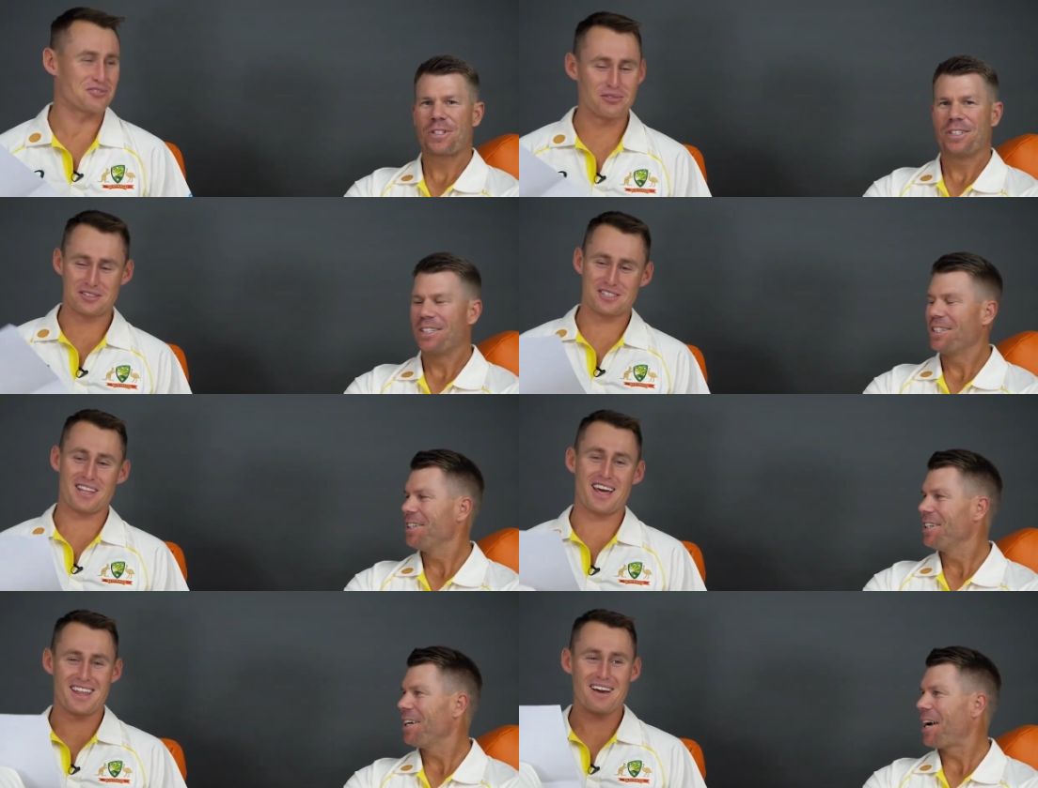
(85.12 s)
Speaker 1: was
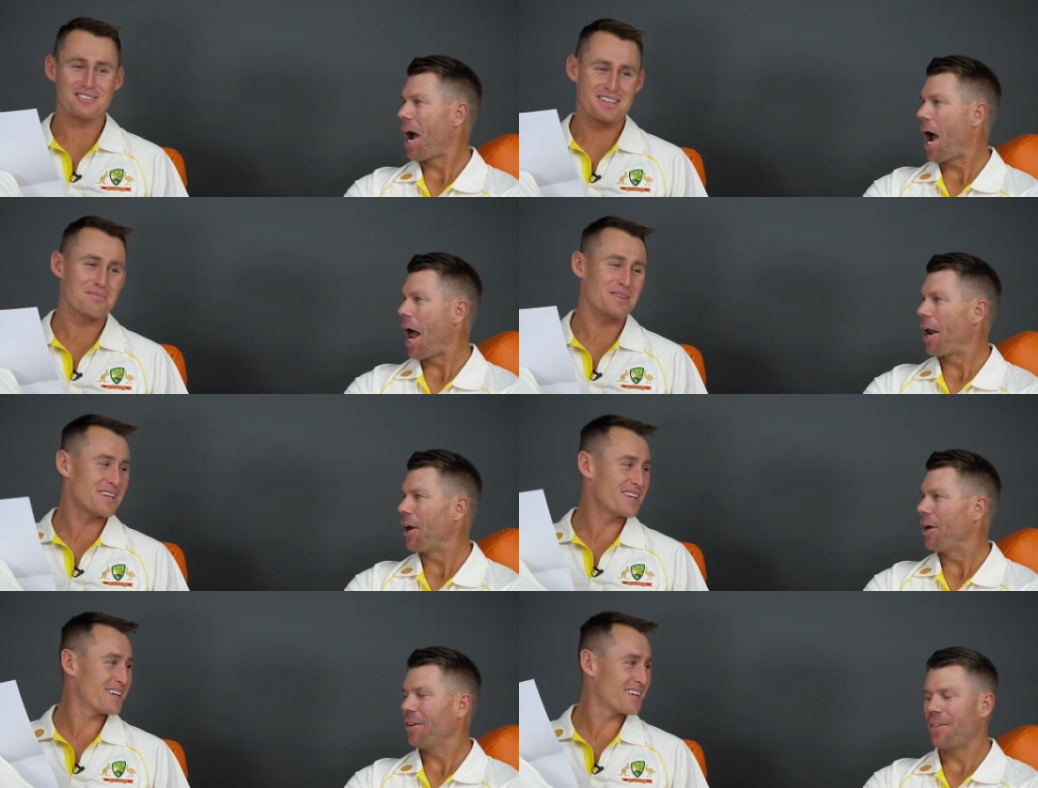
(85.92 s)
watching that. That was
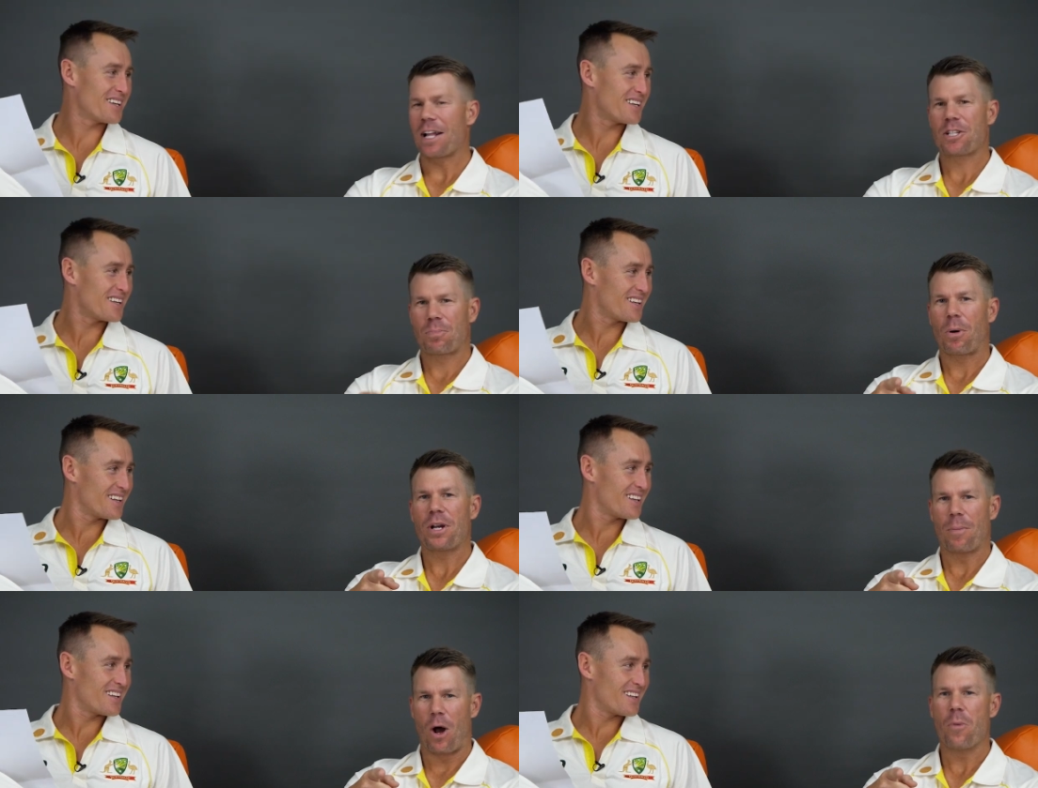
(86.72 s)
epic. And
Speaker 2: that's
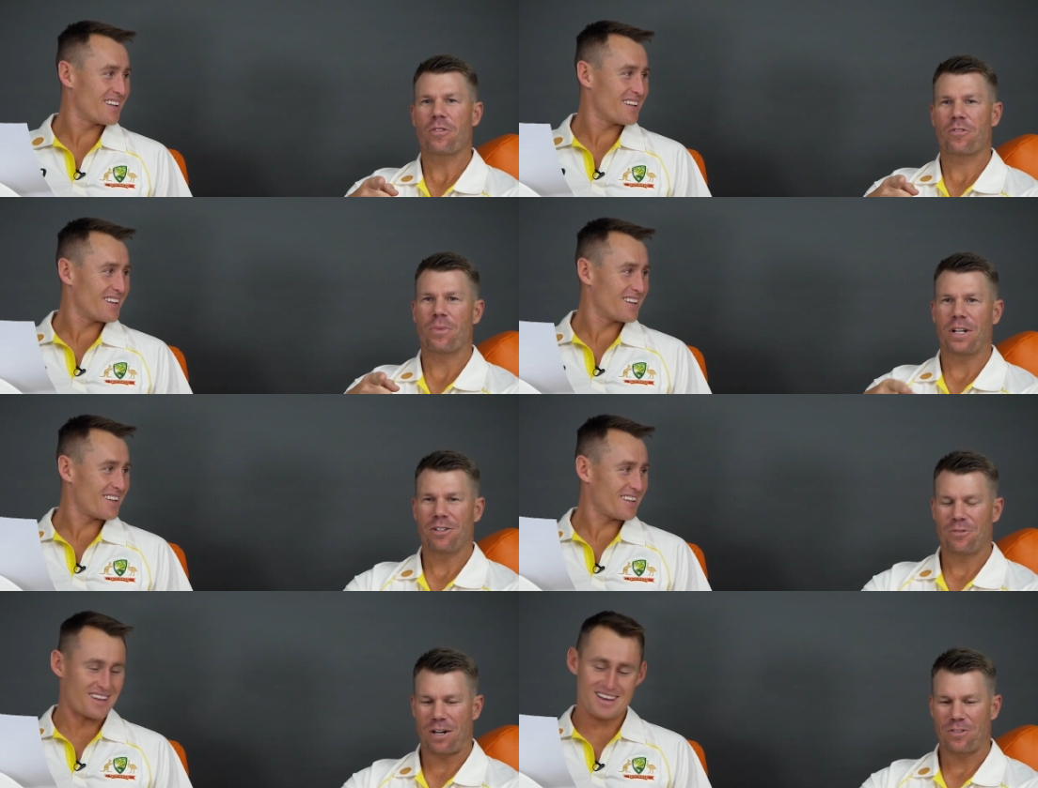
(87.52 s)
probably a moment for
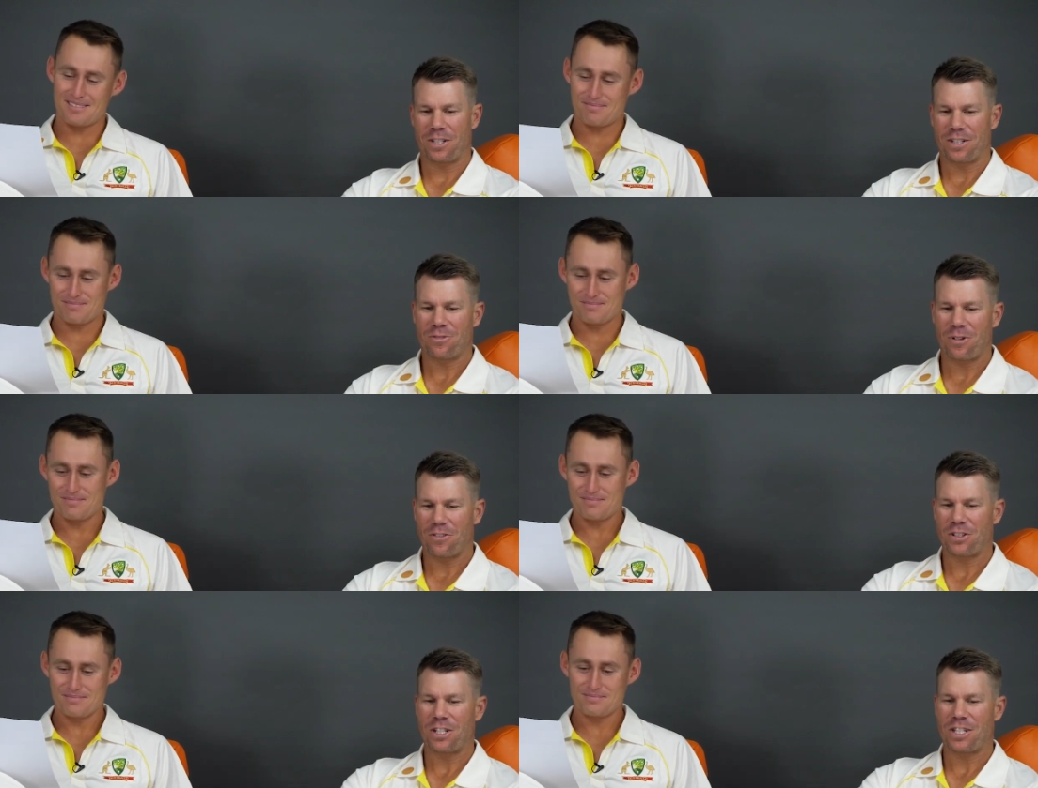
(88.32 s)
me rather yeah. than
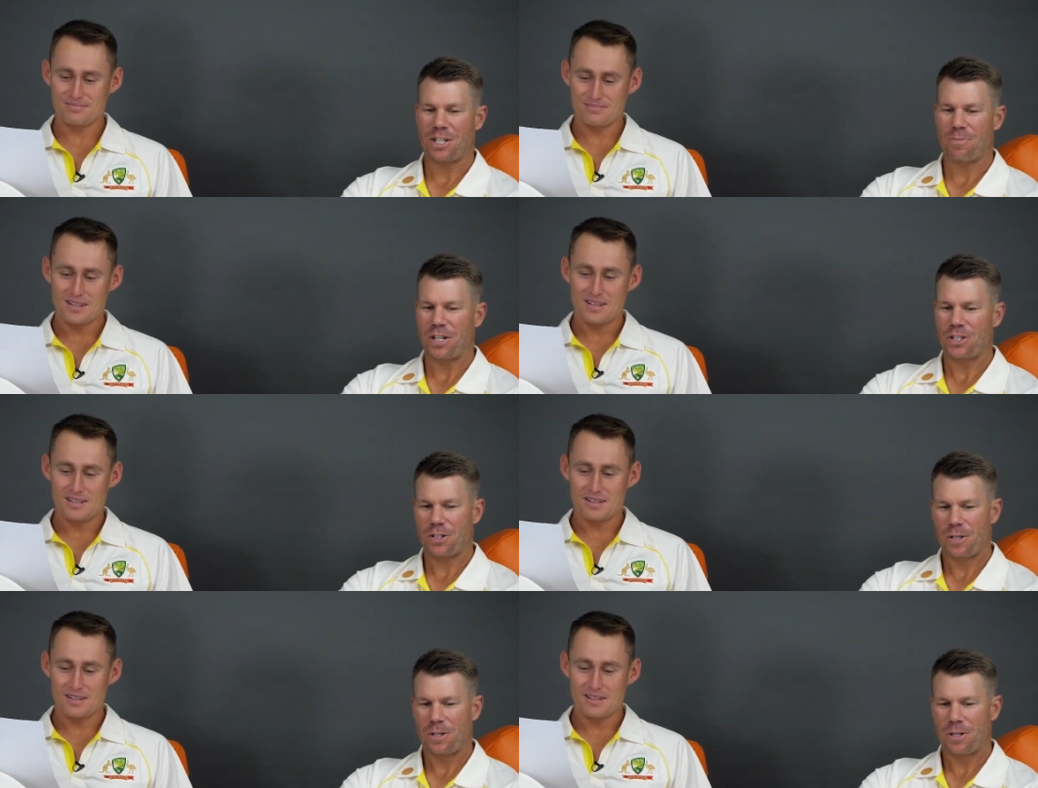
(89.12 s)
rather than a test match.